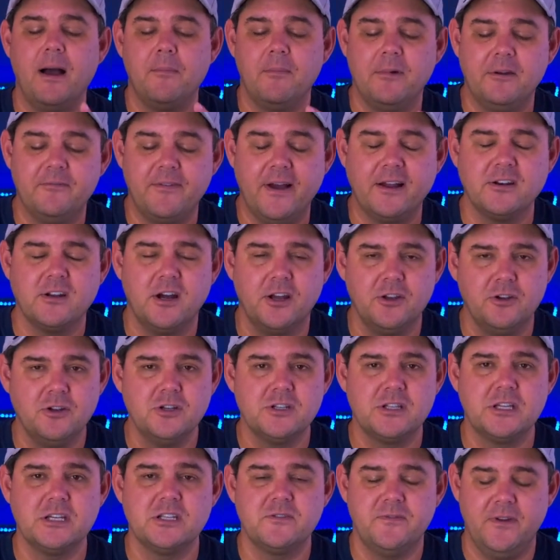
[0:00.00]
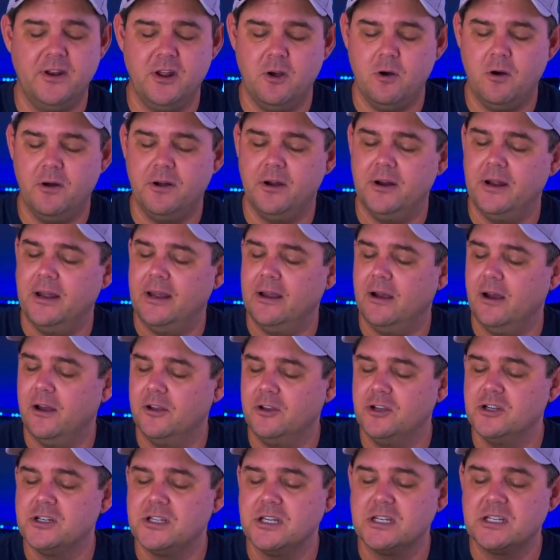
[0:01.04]
In fact, I used this
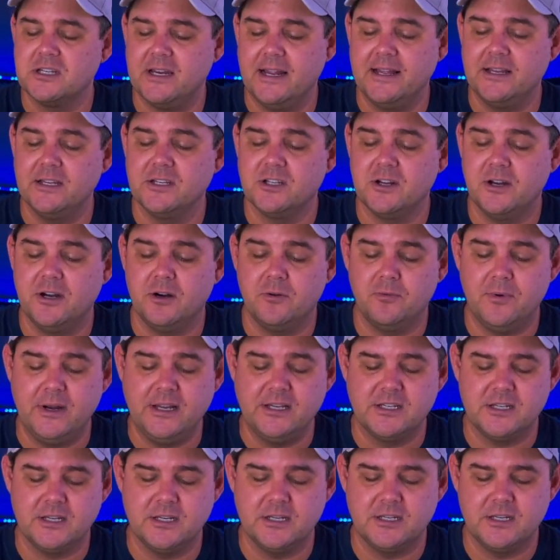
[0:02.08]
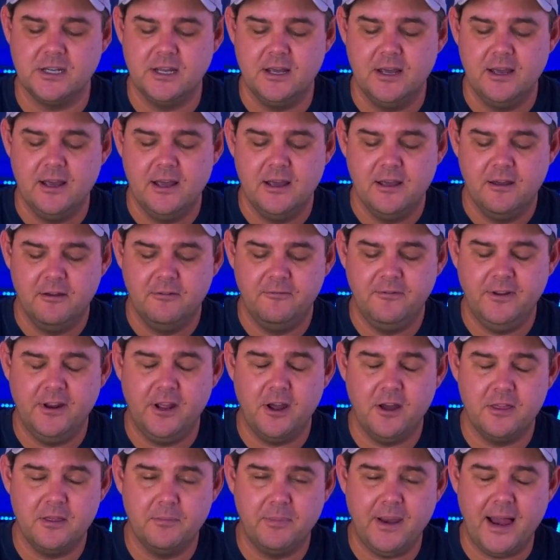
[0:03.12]
lens on a recent
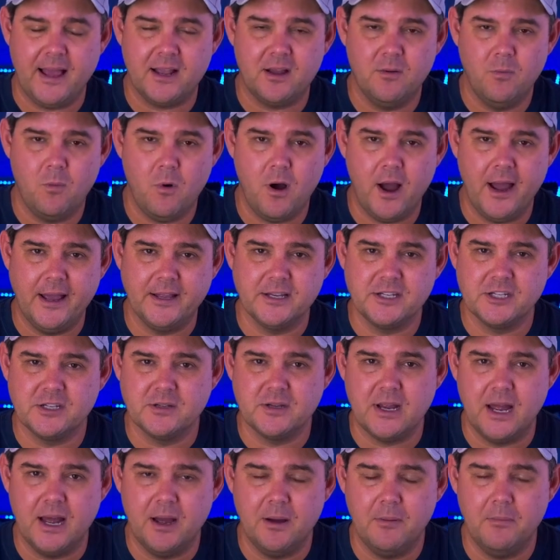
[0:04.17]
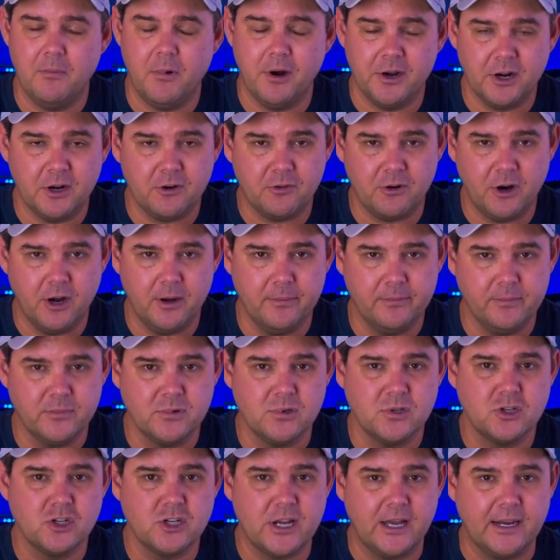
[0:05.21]
video, the black and white
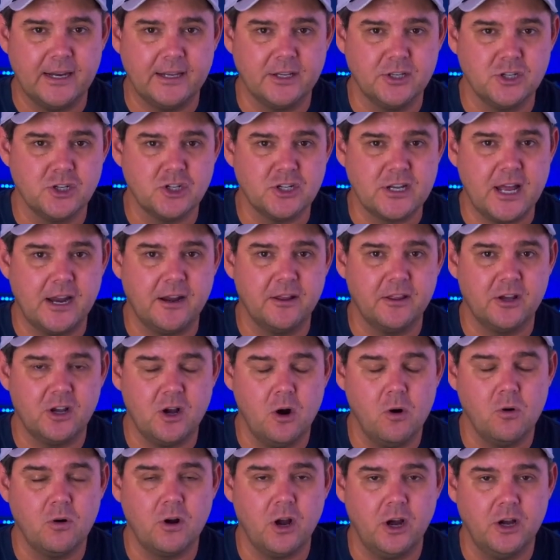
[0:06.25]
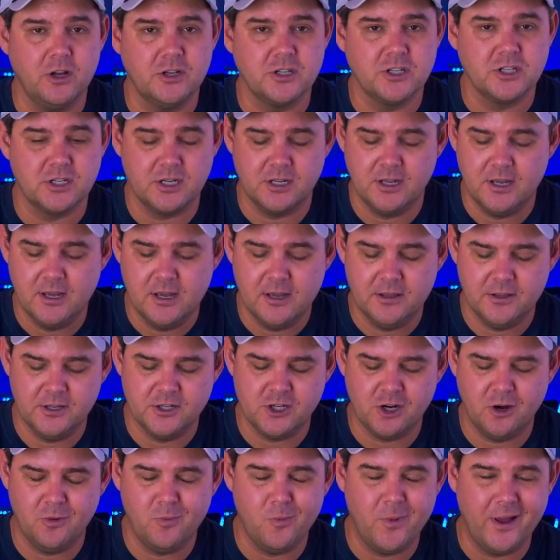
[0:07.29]
monochrome challenge down at the Gold Coast, the
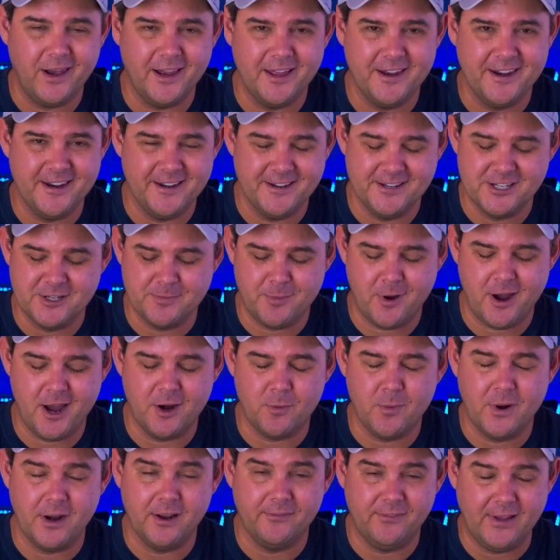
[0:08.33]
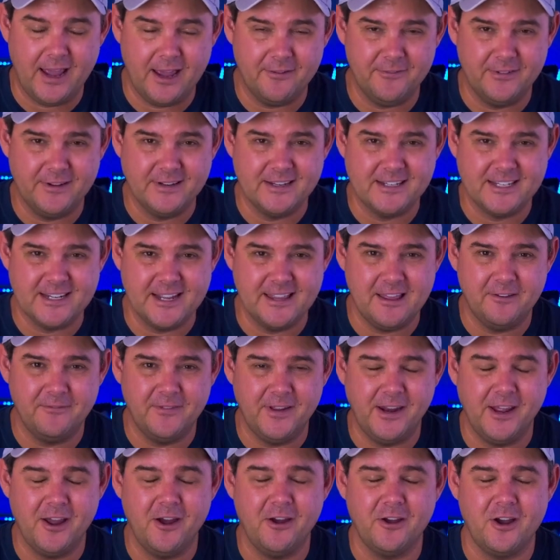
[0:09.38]
Tom Welland inspired one. If you haven't seen that
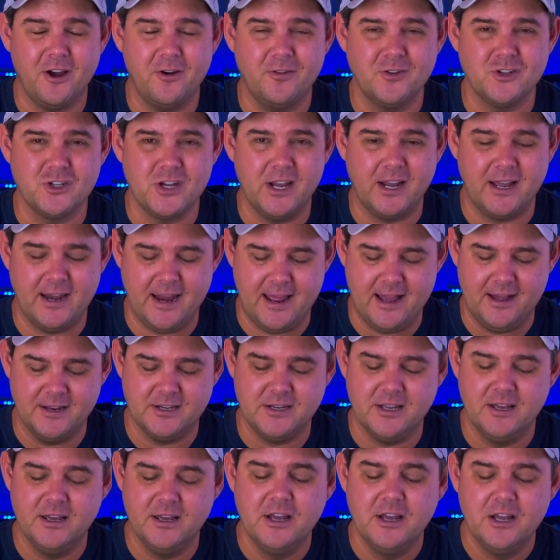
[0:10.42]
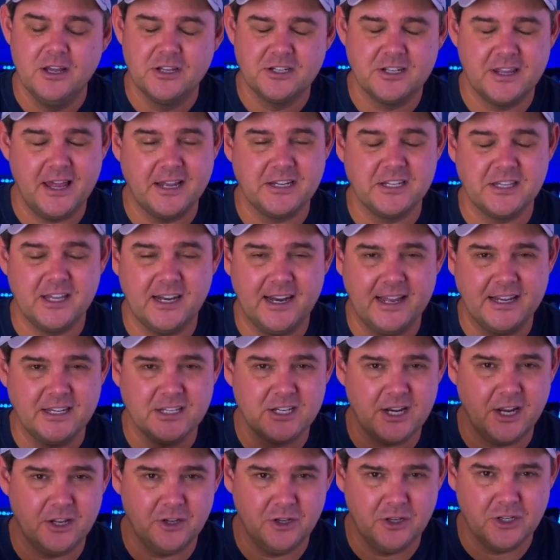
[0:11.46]
video, go and check it out. So that's the lens
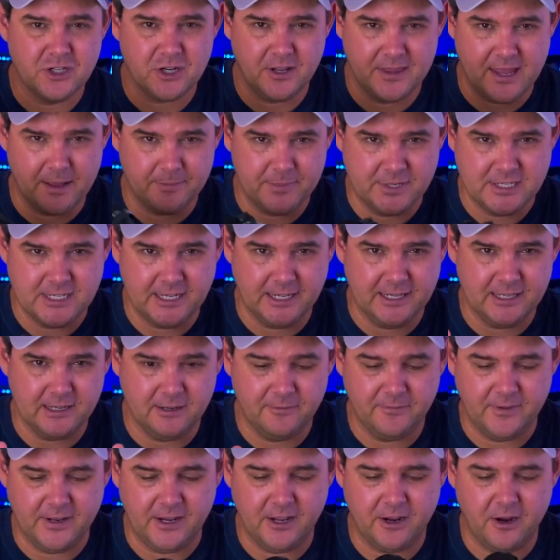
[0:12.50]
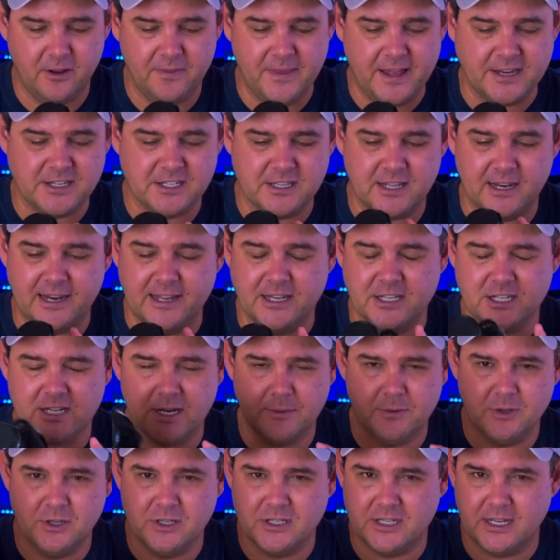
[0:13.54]
I used on that particular video, and that's the lens I'm
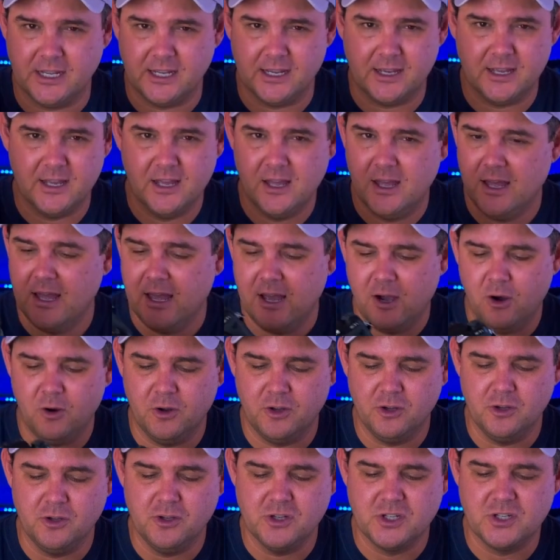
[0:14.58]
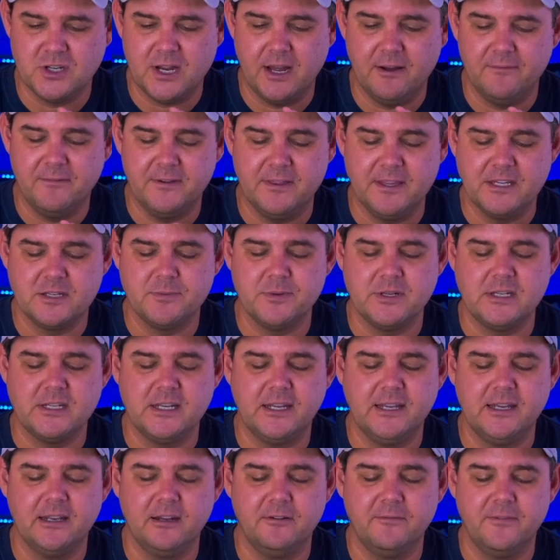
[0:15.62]
using or used for this
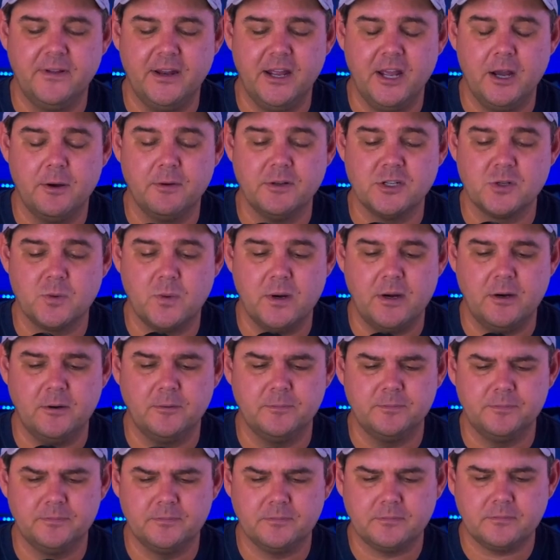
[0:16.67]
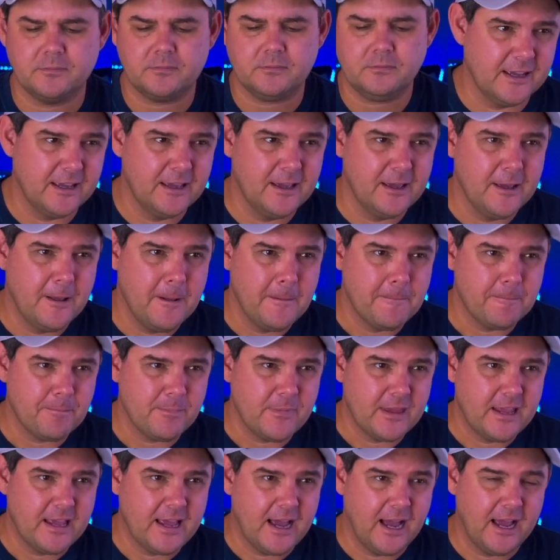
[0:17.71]
particular video as well.
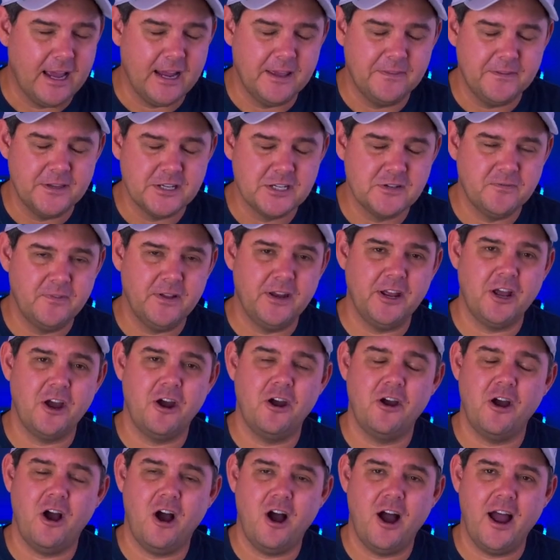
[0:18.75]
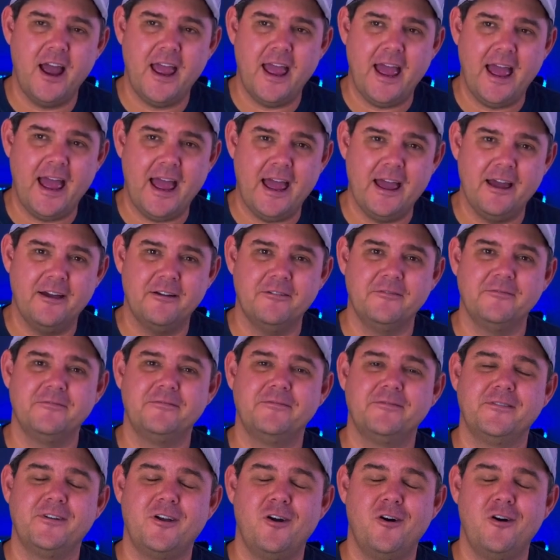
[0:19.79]
In this video, I
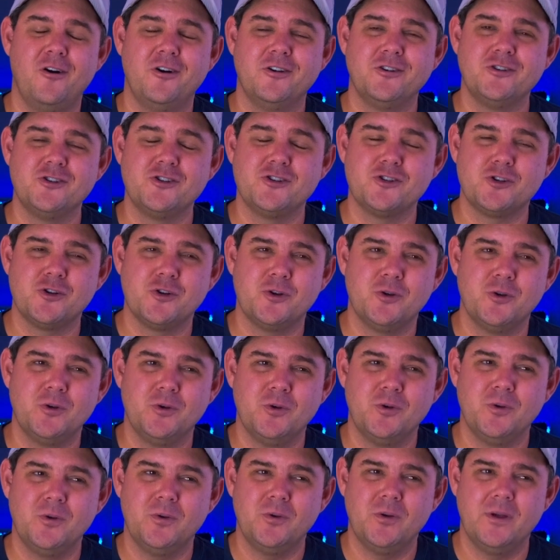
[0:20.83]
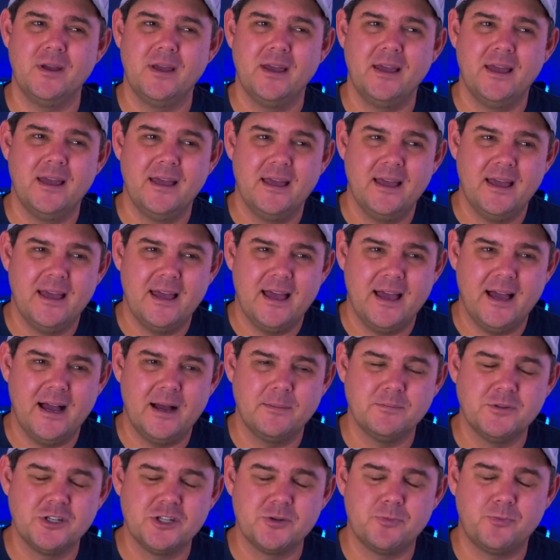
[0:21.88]
have gone
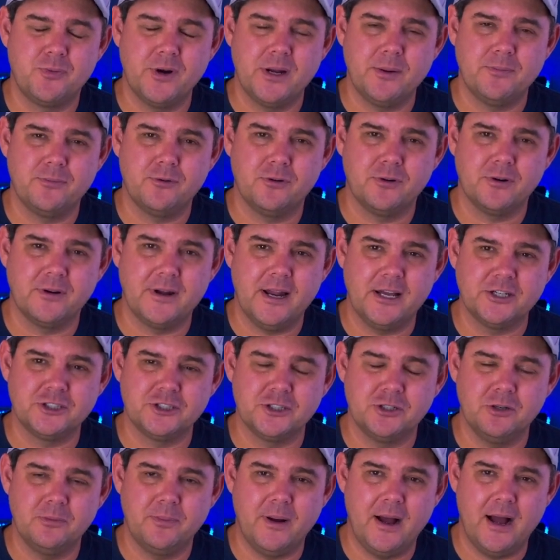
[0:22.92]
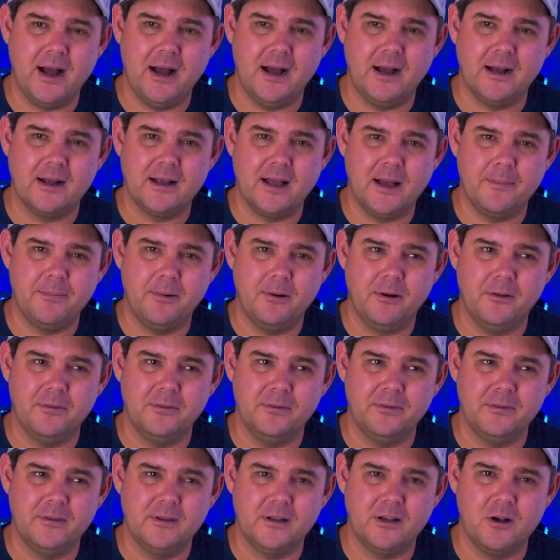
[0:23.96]
to Springbrook National Park up
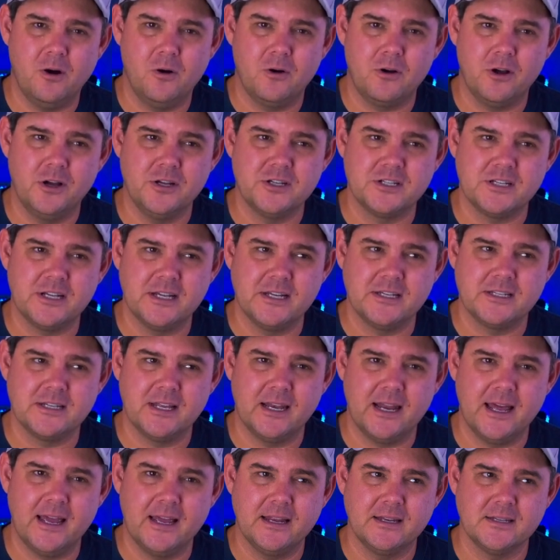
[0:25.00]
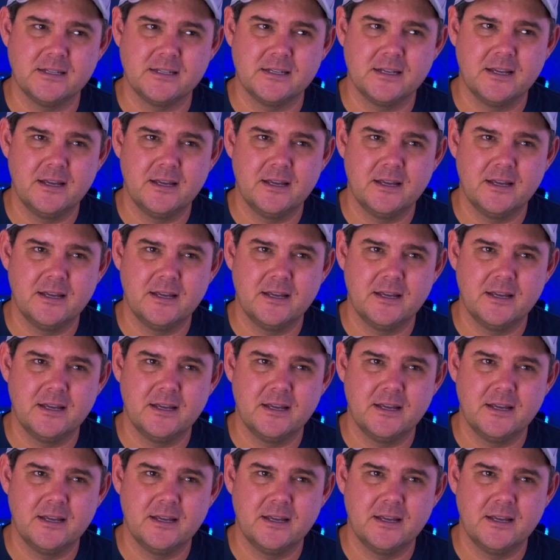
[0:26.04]
on the Gold Coast Hinterland.